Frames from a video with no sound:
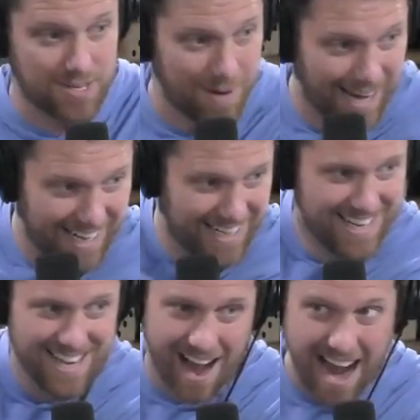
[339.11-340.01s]

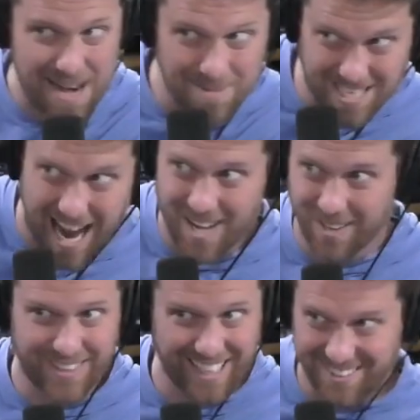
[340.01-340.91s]
I am
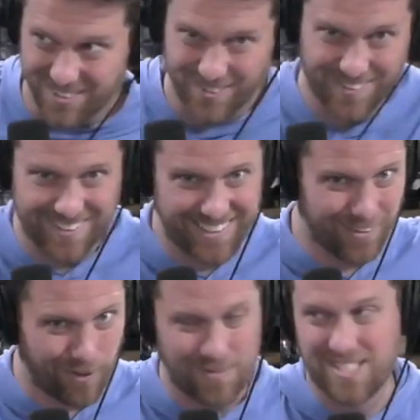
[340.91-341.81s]
dialed in, dude.
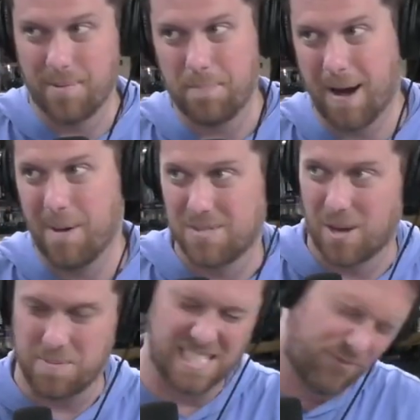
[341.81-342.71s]
Or every time he pops up, he's like,